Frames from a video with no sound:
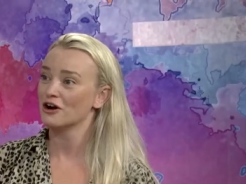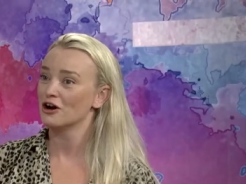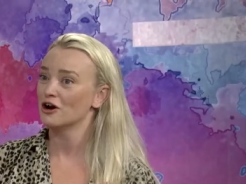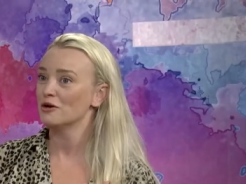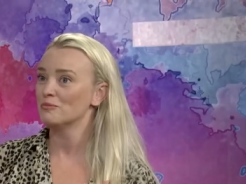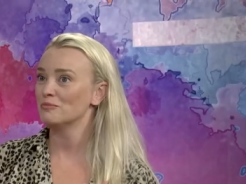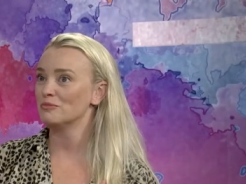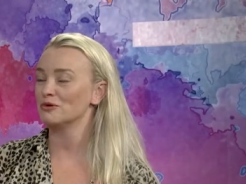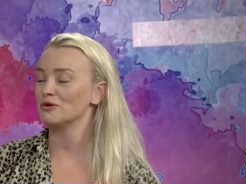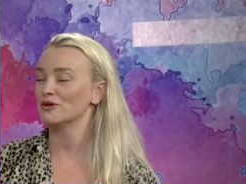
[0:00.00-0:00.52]

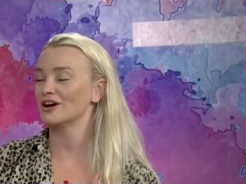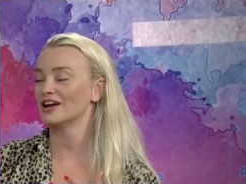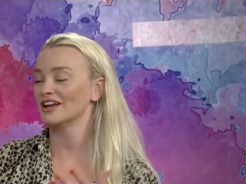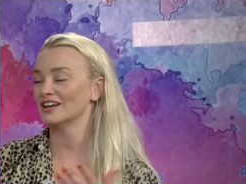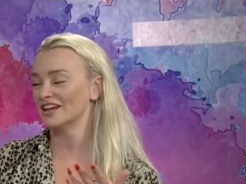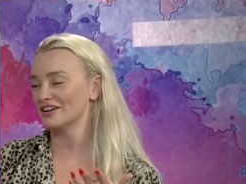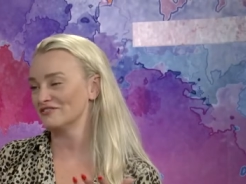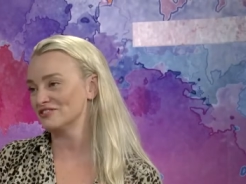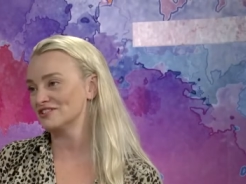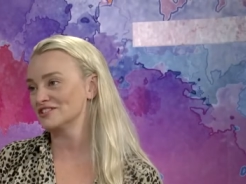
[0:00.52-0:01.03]
But
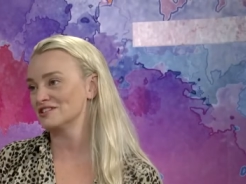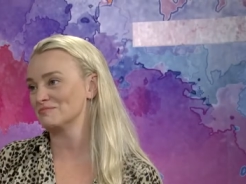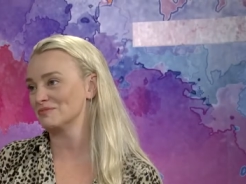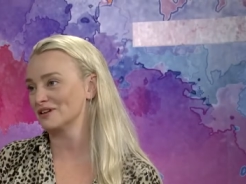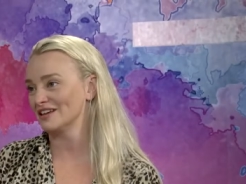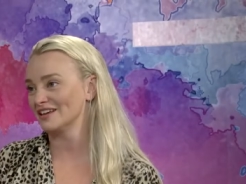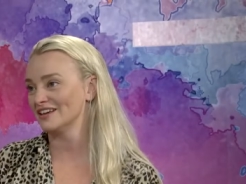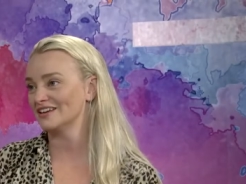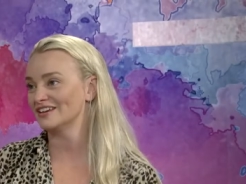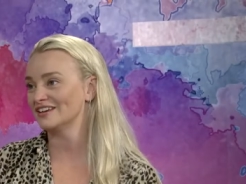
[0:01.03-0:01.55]

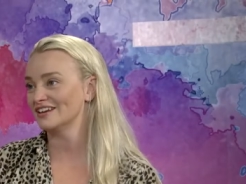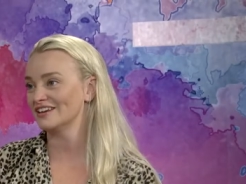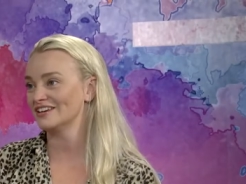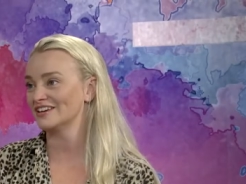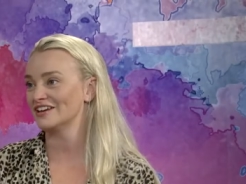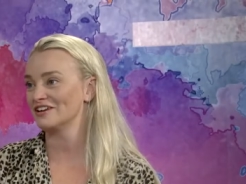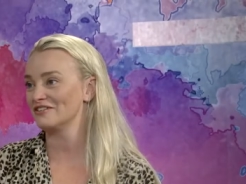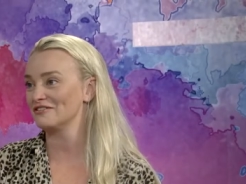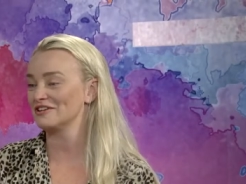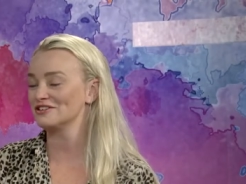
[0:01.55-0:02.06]
inevitably, you
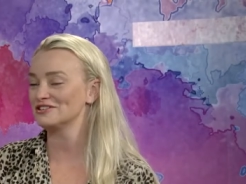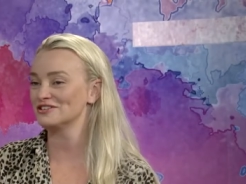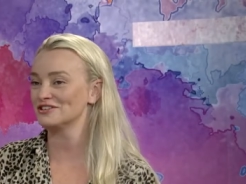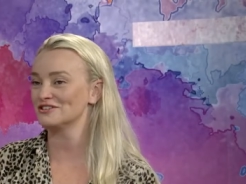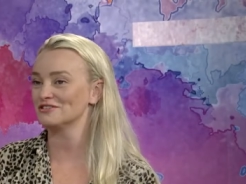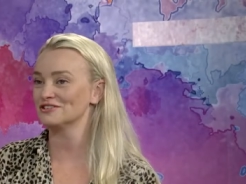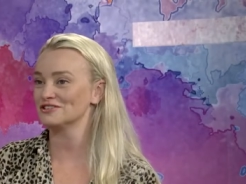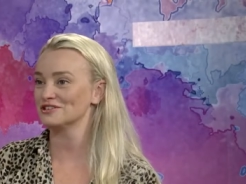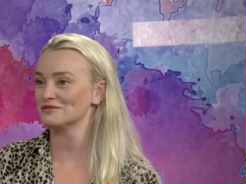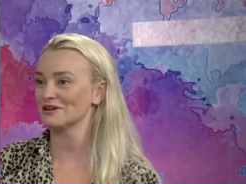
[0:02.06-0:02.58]
know, as soon
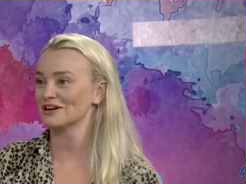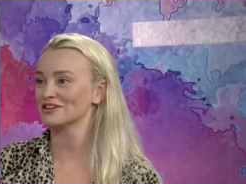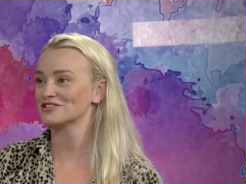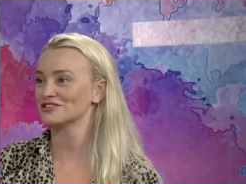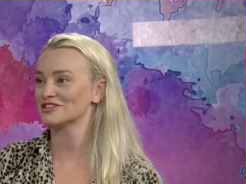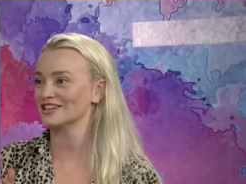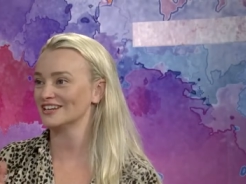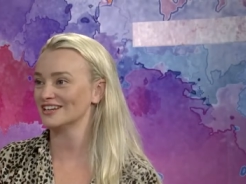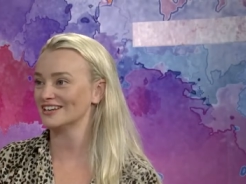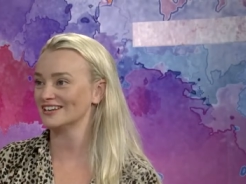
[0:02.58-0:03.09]
as you
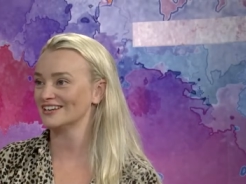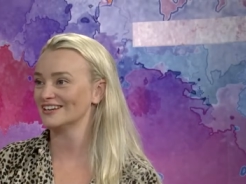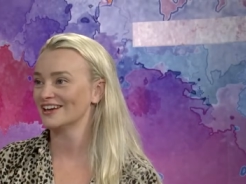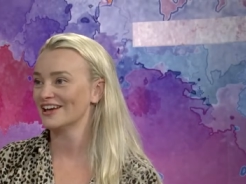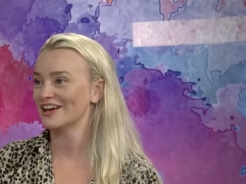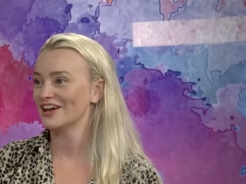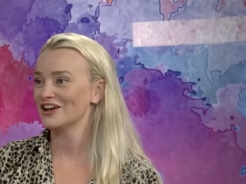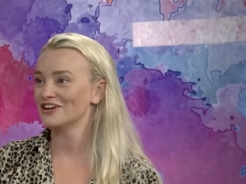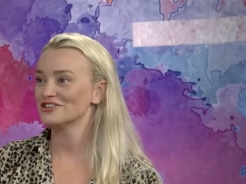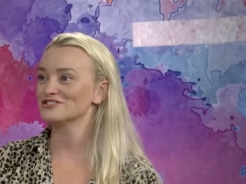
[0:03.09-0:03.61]
actually
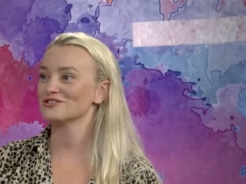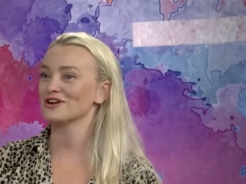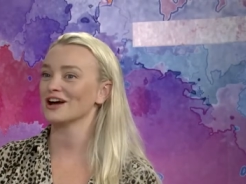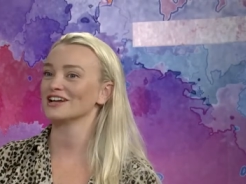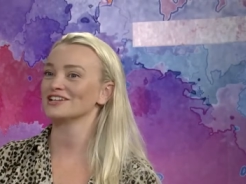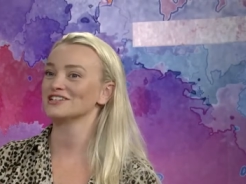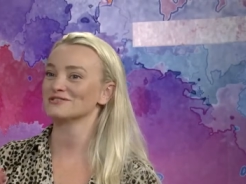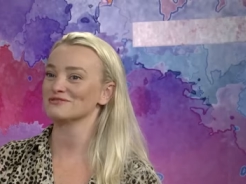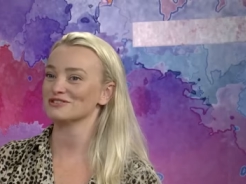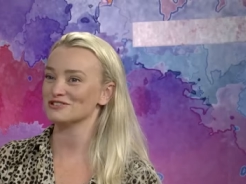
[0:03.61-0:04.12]
try
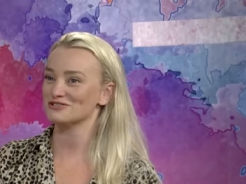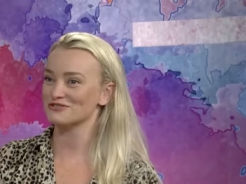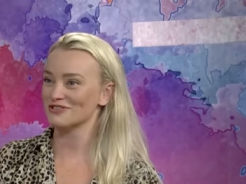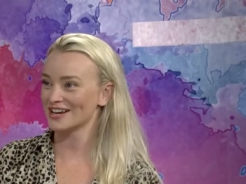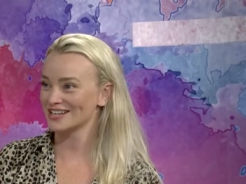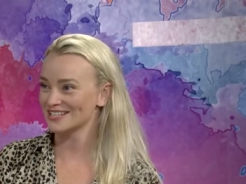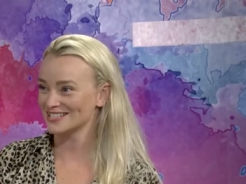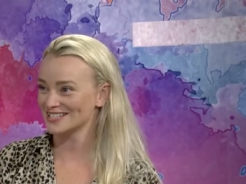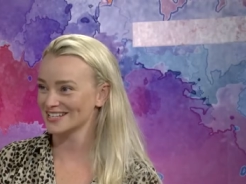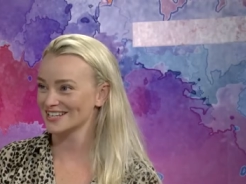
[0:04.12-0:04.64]
to
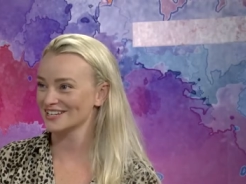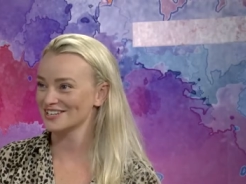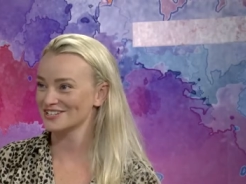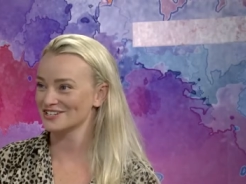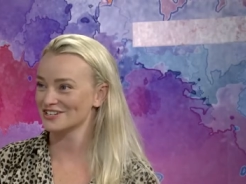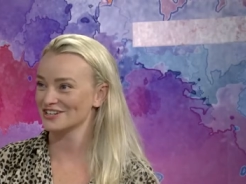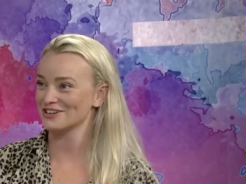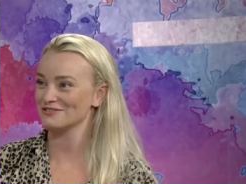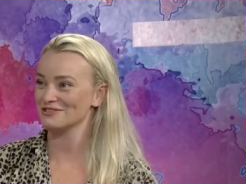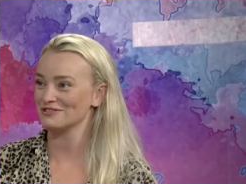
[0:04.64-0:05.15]
address the
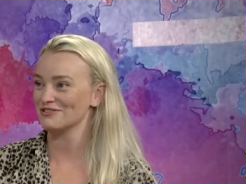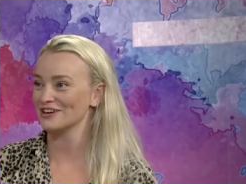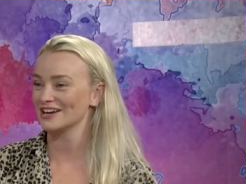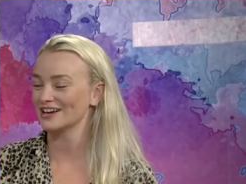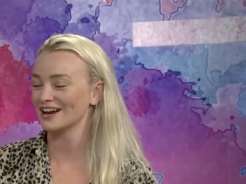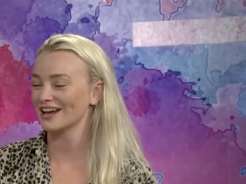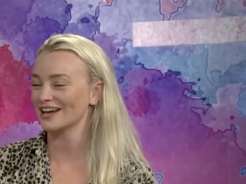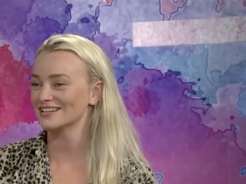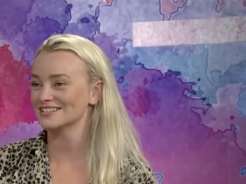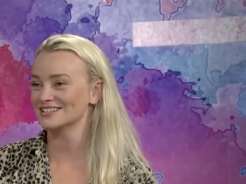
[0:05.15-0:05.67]
issue, you
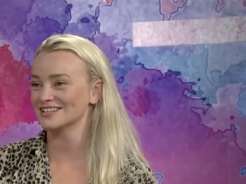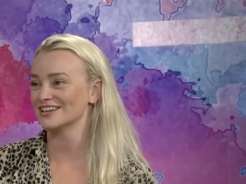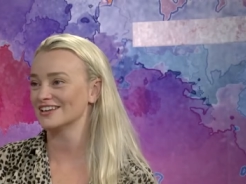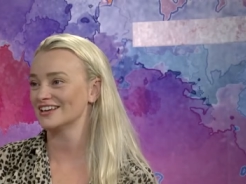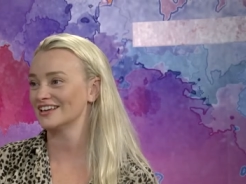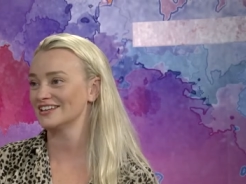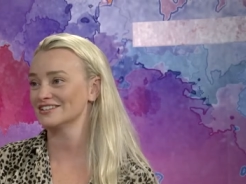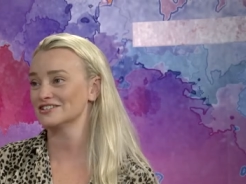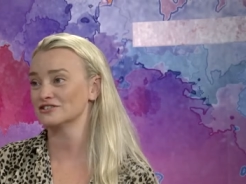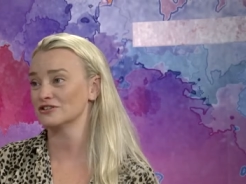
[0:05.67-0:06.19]
realise that
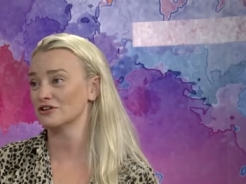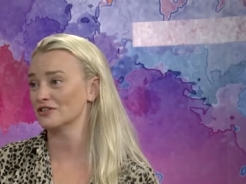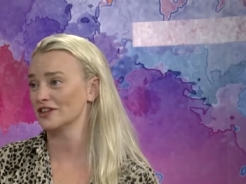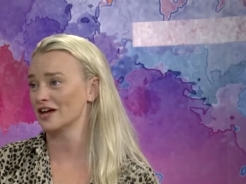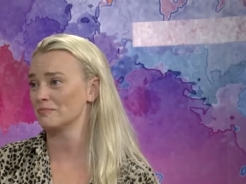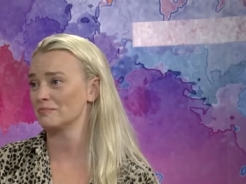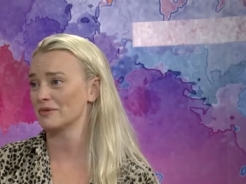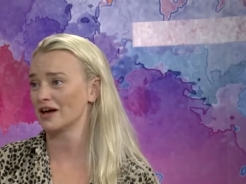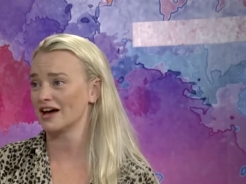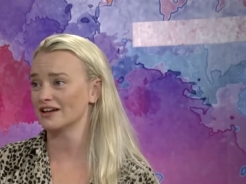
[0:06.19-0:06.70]
it's not
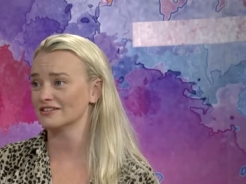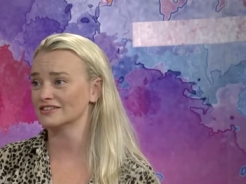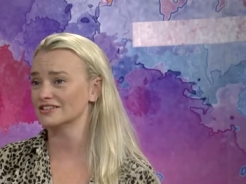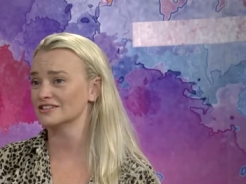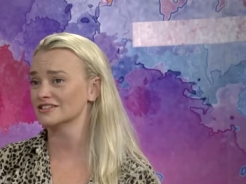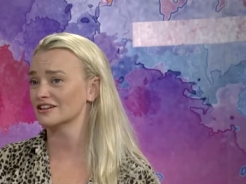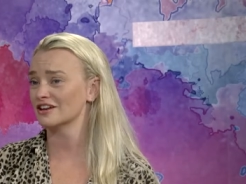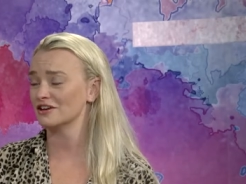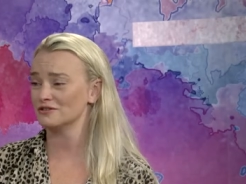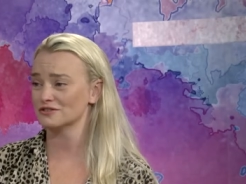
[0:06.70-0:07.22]
that bad. There's
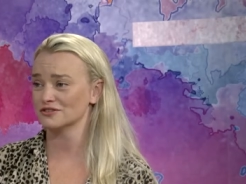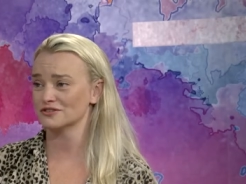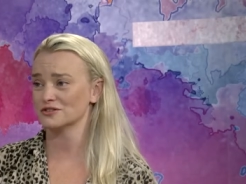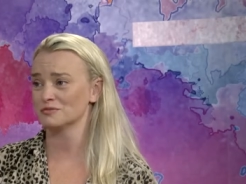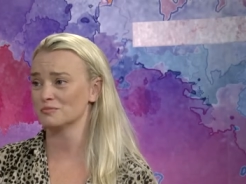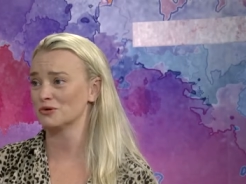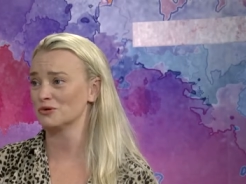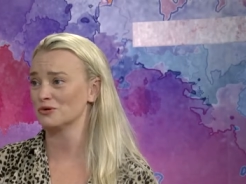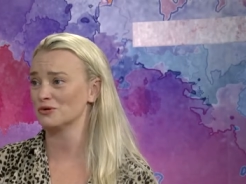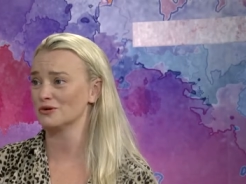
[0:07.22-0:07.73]
loads of
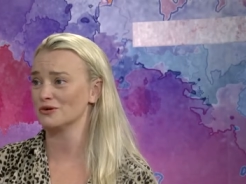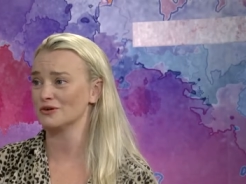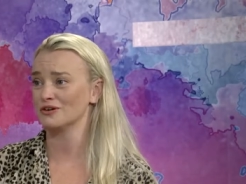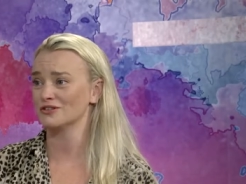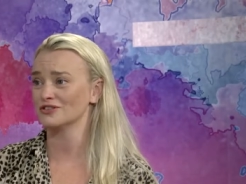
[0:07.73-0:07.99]
support.